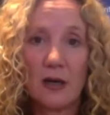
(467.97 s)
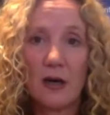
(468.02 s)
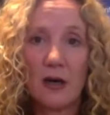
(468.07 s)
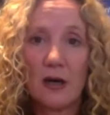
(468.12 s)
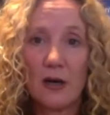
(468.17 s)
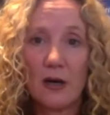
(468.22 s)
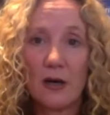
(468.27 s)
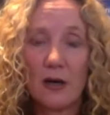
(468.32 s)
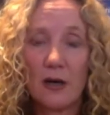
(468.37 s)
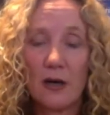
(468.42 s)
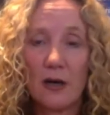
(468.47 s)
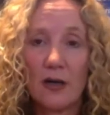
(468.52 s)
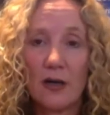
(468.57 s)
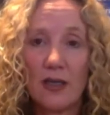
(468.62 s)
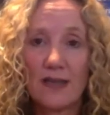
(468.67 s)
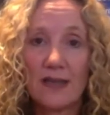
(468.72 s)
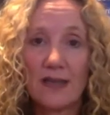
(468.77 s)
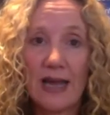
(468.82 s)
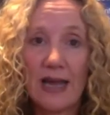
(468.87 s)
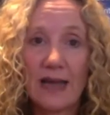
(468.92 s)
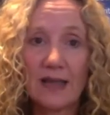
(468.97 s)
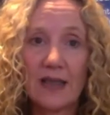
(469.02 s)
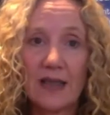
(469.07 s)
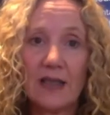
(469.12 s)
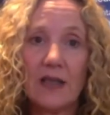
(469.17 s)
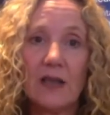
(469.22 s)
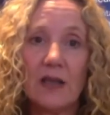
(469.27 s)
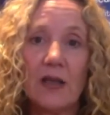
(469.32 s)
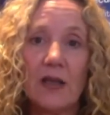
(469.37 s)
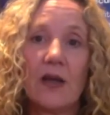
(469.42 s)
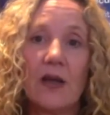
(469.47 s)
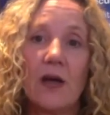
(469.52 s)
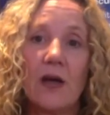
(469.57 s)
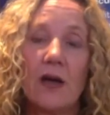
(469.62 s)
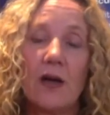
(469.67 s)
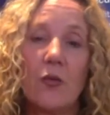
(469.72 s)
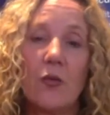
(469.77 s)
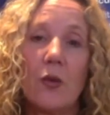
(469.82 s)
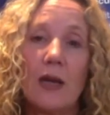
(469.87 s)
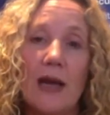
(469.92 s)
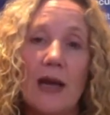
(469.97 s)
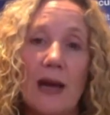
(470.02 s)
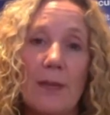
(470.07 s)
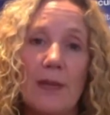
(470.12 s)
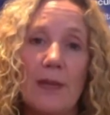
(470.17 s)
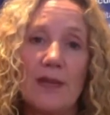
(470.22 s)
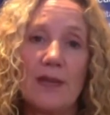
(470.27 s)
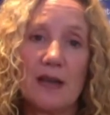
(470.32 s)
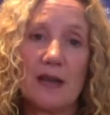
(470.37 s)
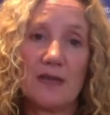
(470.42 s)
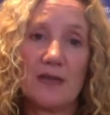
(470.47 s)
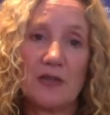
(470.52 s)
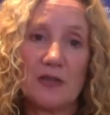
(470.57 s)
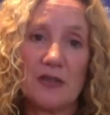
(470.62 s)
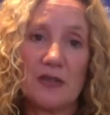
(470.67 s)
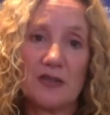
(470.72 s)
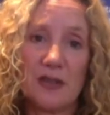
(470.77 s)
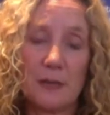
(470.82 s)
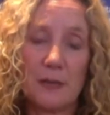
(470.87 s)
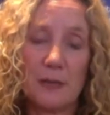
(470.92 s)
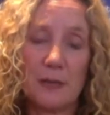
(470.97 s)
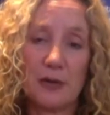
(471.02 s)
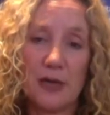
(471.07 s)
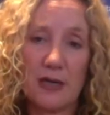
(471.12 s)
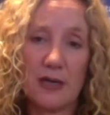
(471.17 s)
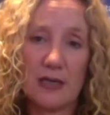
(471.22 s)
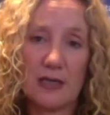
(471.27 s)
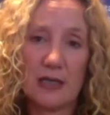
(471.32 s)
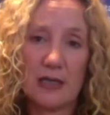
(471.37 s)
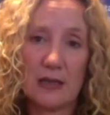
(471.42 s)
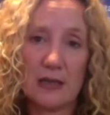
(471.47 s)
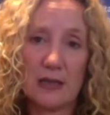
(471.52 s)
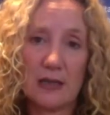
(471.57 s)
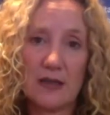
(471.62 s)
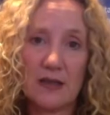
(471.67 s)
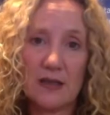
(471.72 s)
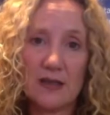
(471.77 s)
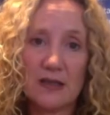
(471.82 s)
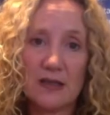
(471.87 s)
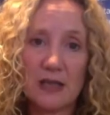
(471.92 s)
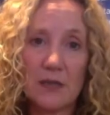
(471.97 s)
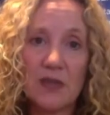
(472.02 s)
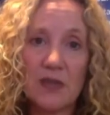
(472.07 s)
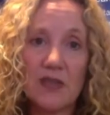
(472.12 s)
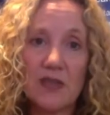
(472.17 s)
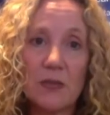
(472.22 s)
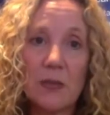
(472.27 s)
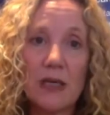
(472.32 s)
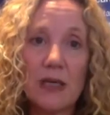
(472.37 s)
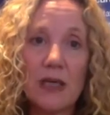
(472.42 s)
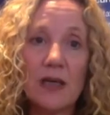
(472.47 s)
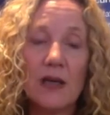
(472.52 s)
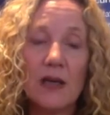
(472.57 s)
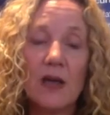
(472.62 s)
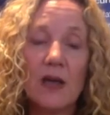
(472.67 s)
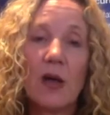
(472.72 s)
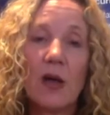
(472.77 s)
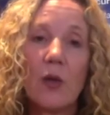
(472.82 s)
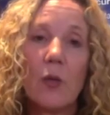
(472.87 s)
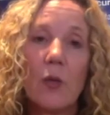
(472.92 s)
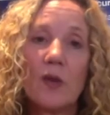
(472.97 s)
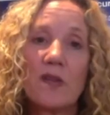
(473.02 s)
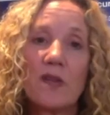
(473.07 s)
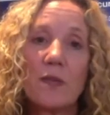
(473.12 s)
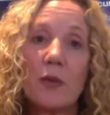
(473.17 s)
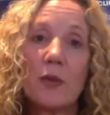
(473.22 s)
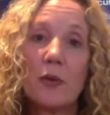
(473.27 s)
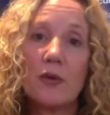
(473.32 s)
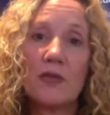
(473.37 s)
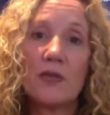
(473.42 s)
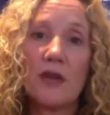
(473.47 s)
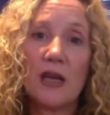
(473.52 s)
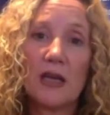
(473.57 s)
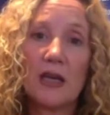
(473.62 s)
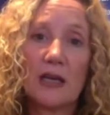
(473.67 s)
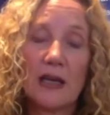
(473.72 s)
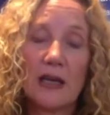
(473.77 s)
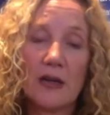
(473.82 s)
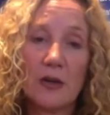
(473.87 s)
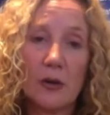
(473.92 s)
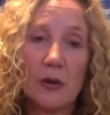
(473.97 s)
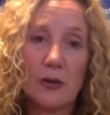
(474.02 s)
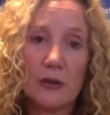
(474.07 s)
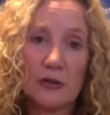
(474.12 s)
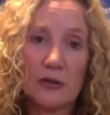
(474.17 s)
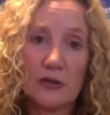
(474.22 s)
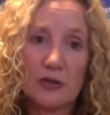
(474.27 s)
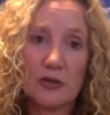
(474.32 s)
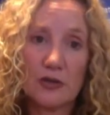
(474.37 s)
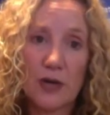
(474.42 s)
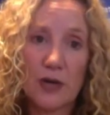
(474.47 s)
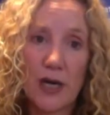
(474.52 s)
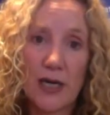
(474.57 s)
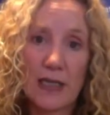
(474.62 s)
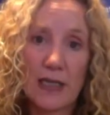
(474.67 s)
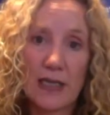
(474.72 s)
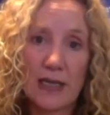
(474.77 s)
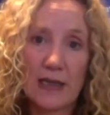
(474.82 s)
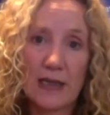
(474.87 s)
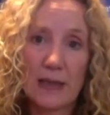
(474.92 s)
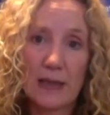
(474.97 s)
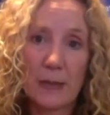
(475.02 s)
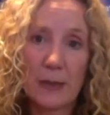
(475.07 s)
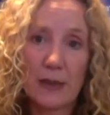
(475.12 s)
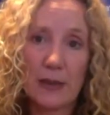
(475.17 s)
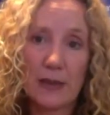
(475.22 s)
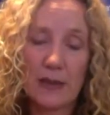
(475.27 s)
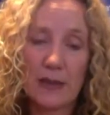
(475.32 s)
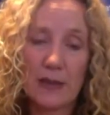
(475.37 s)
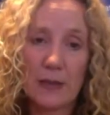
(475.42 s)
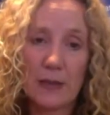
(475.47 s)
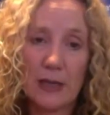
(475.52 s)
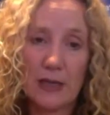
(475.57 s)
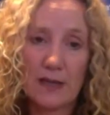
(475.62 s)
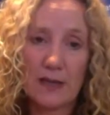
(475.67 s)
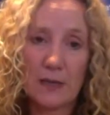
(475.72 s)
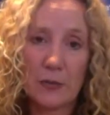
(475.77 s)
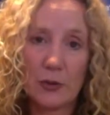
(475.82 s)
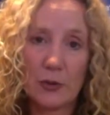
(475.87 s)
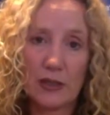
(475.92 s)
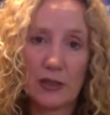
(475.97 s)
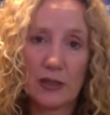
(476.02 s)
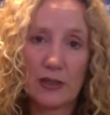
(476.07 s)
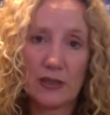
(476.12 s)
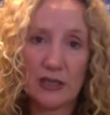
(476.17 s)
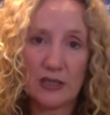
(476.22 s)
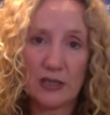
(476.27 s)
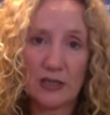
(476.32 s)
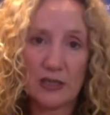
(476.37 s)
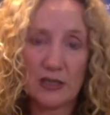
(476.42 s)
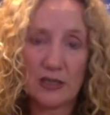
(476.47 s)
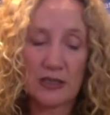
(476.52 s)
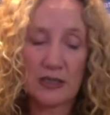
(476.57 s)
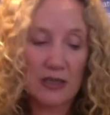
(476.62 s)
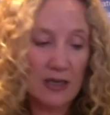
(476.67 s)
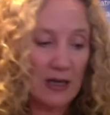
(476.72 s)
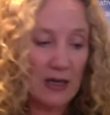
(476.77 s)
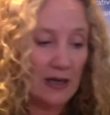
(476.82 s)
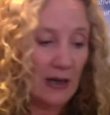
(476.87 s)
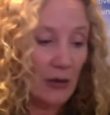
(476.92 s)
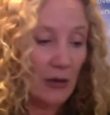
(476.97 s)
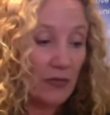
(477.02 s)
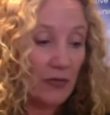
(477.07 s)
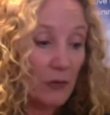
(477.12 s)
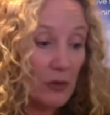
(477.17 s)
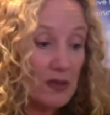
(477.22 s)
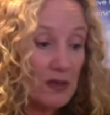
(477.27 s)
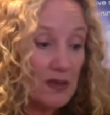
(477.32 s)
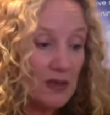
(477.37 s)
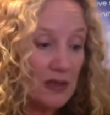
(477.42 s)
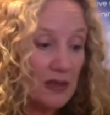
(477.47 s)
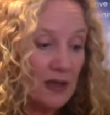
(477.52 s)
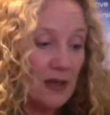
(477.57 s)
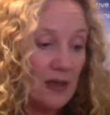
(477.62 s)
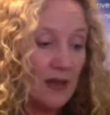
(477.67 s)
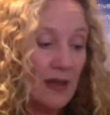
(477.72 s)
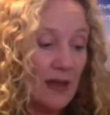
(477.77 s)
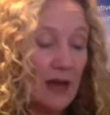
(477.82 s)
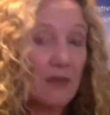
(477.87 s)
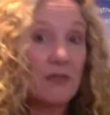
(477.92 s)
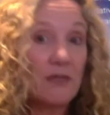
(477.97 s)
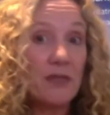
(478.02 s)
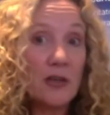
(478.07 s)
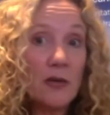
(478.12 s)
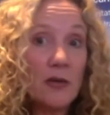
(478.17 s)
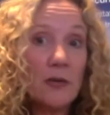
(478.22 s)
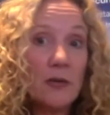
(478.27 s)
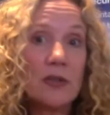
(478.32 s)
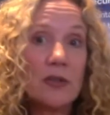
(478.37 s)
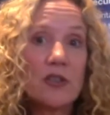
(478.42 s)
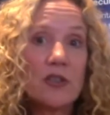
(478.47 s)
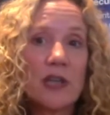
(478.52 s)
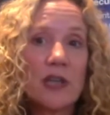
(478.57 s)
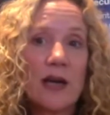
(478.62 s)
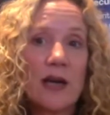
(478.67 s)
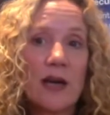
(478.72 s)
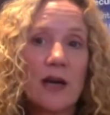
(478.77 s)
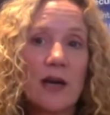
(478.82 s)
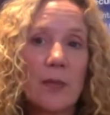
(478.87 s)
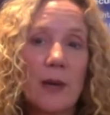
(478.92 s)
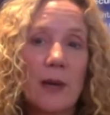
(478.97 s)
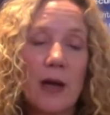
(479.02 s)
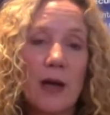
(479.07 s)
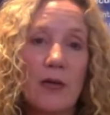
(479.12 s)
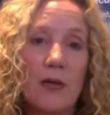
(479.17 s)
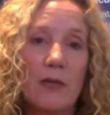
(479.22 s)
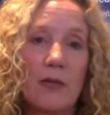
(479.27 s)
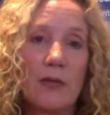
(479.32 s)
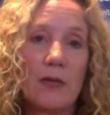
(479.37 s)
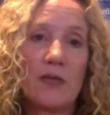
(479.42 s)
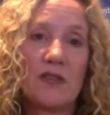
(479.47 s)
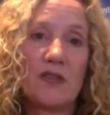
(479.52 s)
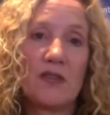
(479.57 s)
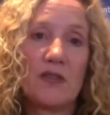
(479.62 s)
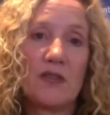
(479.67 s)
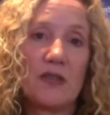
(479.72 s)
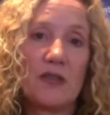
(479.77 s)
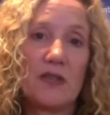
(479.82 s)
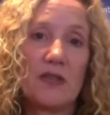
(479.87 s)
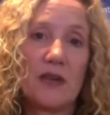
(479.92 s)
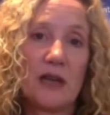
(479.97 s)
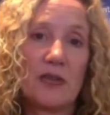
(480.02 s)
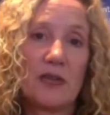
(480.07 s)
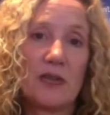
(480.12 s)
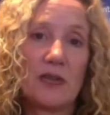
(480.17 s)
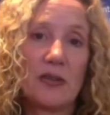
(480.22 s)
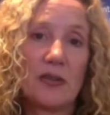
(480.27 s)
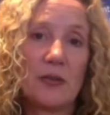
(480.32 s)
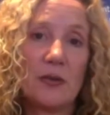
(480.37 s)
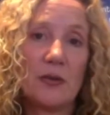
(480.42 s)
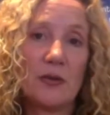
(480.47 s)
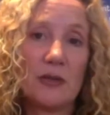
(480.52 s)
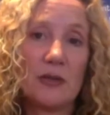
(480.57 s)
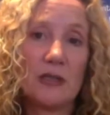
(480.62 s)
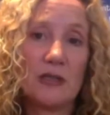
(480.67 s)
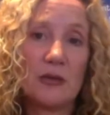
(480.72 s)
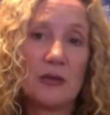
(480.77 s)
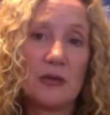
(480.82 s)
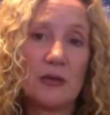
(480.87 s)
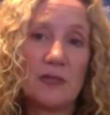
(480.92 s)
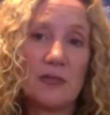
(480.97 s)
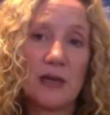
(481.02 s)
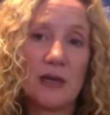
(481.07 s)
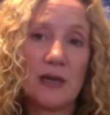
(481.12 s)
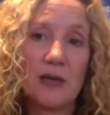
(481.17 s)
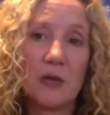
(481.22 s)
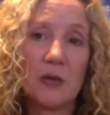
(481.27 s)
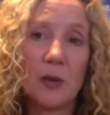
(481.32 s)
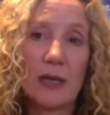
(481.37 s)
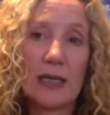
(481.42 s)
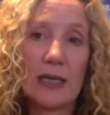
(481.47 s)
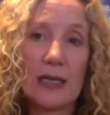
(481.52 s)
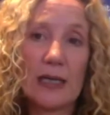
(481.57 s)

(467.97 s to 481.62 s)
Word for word: on, on exactly uh, what happens after December 19th. And this seems to be what's motivating Angola to try and get Kabila to make some more concessions. Now, of course, that view is shared by other members of the international community who have made it quite